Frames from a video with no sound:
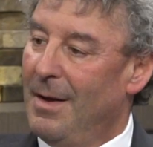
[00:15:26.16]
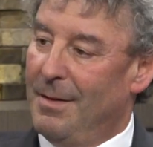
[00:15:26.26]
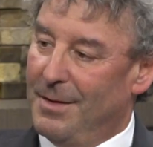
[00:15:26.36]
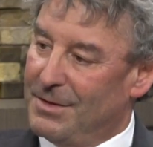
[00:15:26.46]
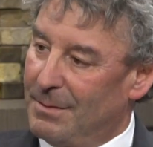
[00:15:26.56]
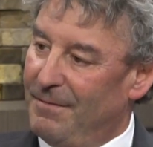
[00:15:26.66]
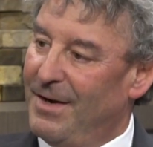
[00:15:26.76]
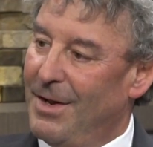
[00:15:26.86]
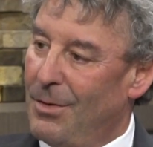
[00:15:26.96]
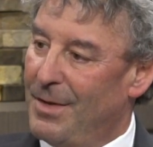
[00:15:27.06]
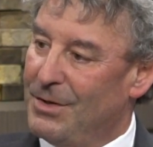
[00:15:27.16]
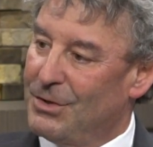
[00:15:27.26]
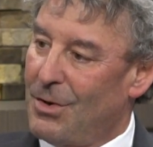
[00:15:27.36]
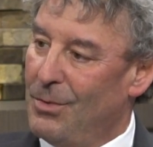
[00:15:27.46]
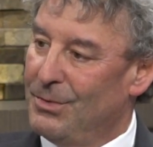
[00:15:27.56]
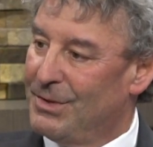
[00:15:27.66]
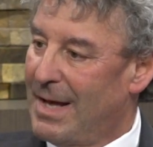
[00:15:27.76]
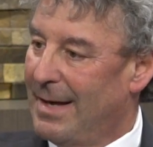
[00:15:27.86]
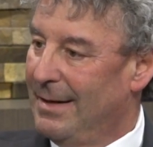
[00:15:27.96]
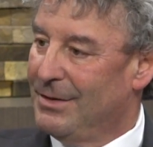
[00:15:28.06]
there's some video that shows
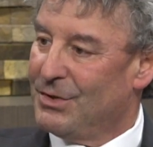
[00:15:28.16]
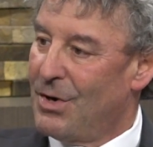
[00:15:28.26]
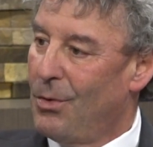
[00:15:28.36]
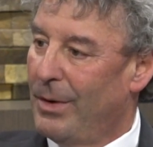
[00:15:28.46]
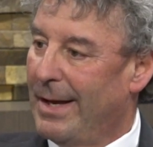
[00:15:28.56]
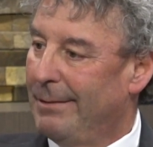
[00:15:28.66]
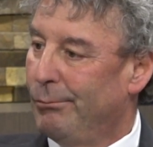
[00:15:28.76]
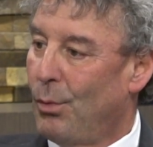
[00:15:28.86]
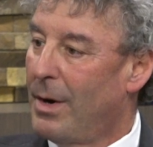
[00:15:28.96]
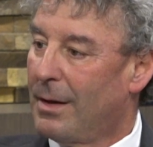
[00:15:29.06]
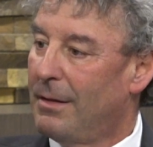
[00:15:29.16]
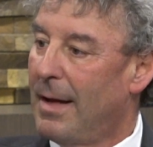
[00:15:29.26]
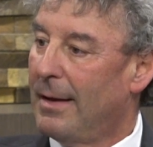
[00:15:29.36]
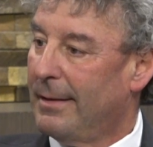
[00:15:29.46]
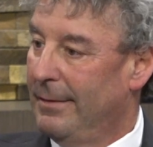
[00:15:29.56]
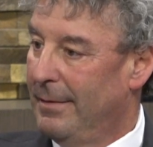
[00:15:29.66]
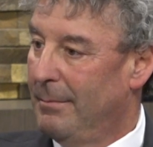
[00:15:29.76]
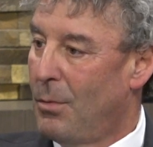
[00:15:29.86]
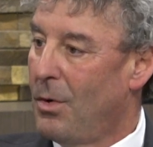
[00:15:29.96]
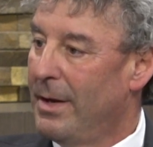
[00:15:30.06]
that it snowed at 1 o'clock in the
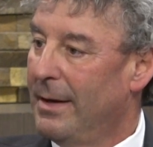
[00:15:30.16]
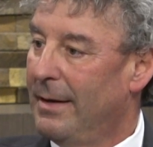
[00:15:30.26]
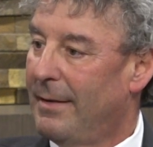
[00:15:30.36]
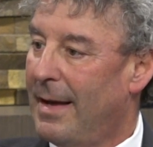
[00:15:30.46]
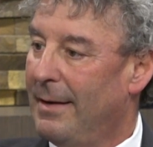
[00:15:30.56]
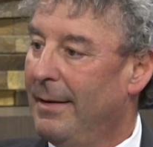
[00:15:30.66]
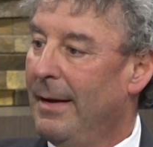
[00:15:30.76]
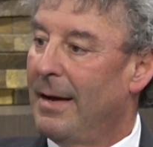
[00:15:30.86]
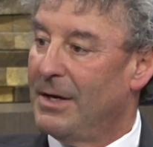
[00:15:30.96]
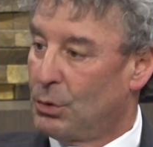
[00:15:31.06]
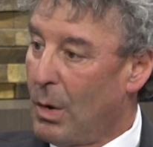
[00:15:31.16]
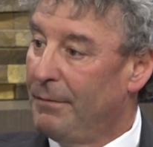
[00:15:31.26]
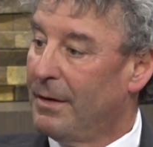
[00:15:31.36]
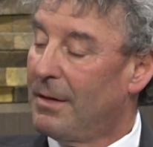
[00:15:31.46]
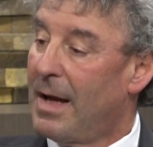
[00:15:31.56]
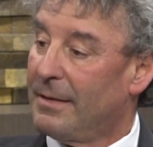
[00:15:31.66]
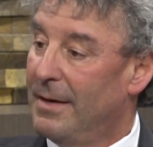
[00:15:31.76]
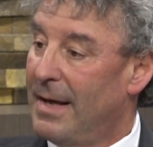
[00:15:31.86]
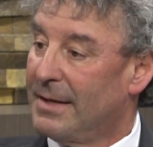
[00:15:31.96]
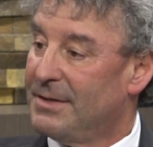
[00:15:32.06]
morning and that at 12 o'clock
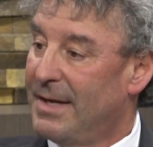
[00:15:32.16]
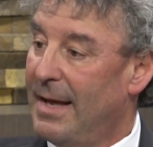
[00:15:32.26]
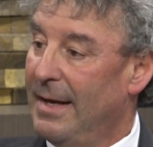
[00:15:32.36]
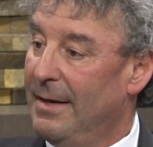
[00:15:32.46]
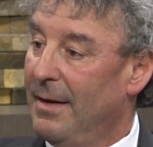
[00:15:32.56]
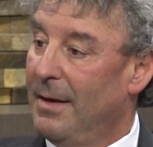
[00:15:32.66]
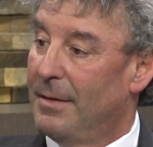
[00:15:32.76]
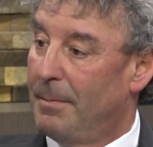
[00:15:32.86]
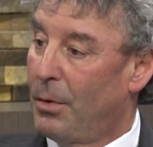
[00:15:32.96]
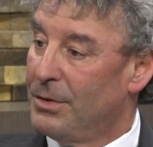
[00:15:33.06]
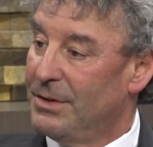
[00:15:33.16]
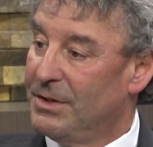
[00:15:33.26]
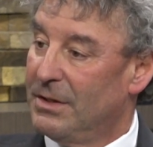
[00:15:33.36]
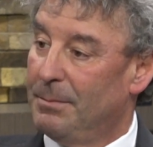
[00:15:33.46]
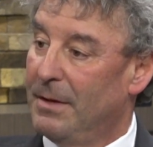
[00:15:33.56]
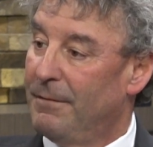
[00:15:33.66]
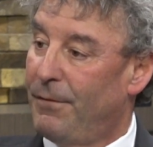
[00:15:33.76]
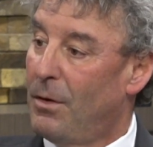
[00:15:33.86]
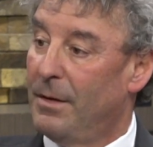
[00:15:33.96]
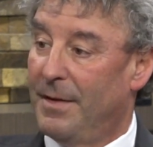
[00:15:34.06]
the next day the person slipped and
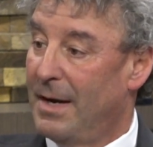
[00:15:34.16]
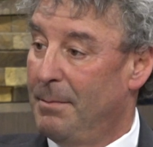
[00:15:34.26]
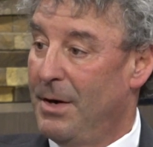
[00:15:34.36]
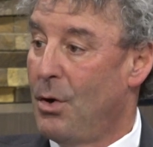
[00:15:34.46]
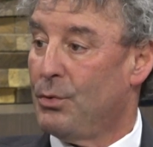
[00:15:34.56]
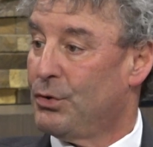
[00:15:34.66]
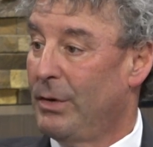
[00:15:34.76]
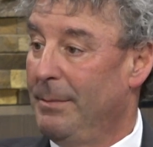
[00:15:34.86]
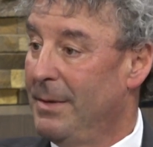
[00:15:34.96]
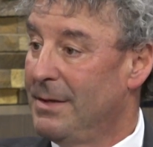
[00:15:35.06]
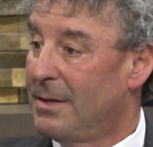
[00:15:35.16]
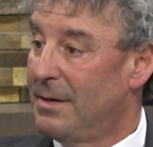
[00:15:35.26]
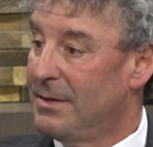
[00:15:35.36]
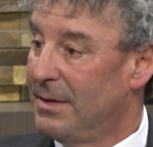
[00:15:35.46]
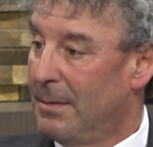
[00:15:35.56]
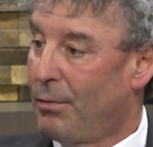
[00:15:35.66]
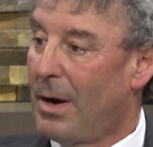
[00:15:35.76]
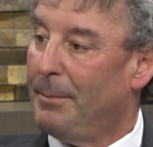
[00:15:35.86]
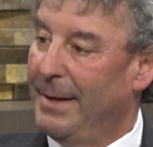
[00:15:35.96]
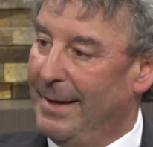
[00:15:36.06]
fell and there had been no treatment done to the
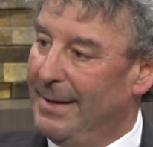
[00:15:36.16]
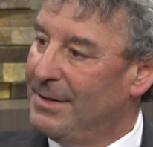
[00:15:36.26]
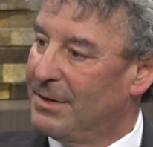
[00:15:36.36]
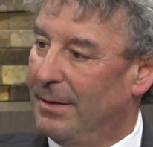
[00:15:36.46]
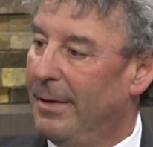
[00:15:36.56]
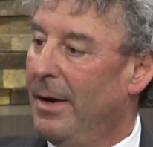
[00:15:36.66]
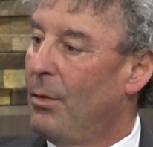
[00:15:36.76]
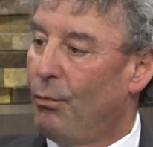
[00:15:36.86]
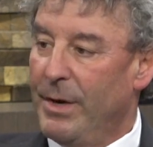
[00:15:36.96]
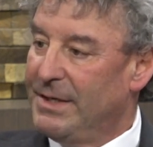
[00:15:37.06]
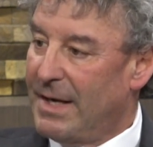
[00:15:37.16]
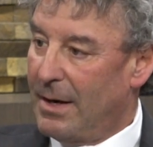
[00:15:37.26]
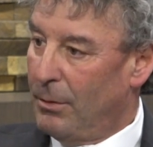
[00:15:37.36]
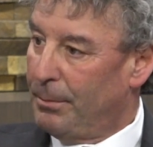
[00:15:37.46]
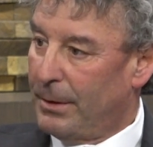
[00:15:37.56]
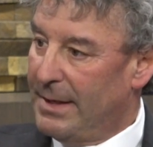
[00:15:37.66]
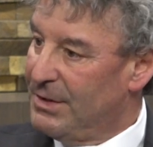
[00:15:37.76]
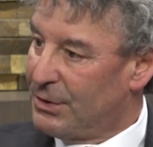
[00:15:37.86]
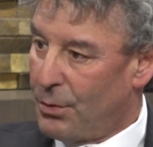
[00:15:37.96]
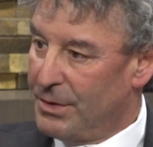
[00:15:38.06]
property, and it's a retail
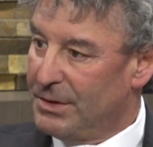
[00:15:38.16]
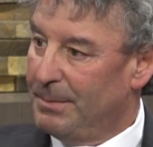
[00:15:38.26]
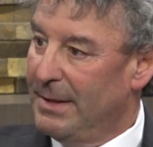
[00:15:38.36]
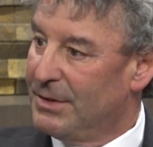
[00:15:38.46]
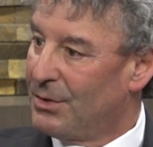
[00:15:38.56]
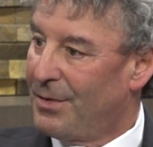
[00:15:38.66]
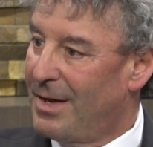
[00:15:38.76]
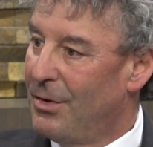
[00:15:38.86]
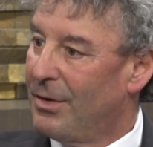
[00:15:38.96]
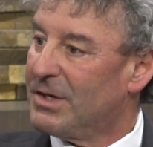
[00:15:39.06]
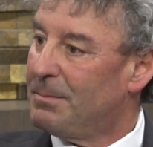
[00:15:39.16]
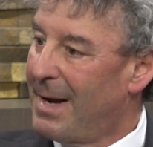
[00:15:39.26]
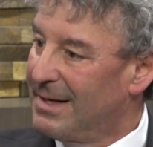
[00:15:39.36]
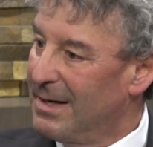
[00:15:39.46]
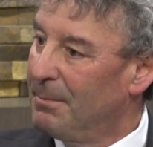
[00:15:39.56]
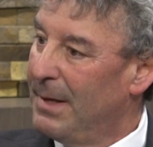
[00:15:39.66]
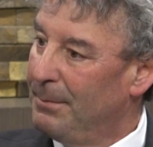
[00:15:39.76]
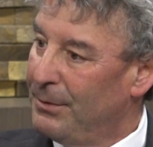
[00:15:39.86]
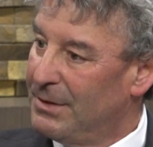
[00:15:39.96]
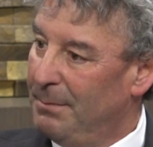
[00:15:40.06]
place, so to speak, so that you're expecting
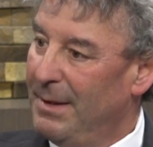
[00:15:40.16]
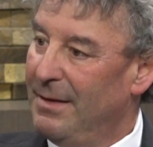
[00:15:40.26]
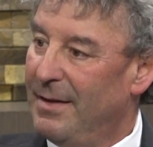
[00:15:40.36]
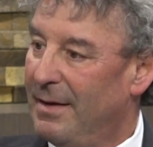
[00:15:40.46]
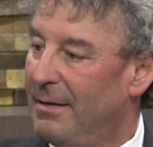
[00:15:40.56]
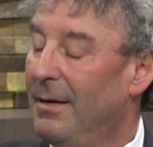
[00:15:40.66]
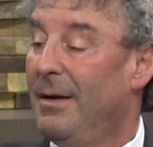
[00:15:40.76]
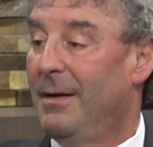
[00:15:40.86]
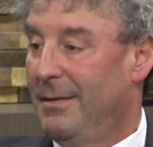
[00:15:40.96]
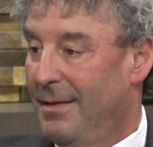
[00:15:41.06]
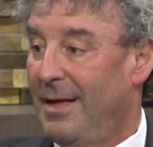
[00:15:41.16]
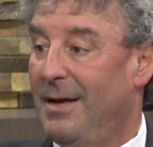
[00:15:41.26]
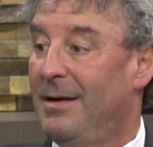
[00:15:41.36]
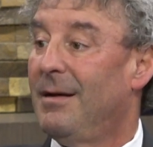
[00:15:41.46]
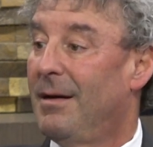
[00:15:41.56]
people to be there, then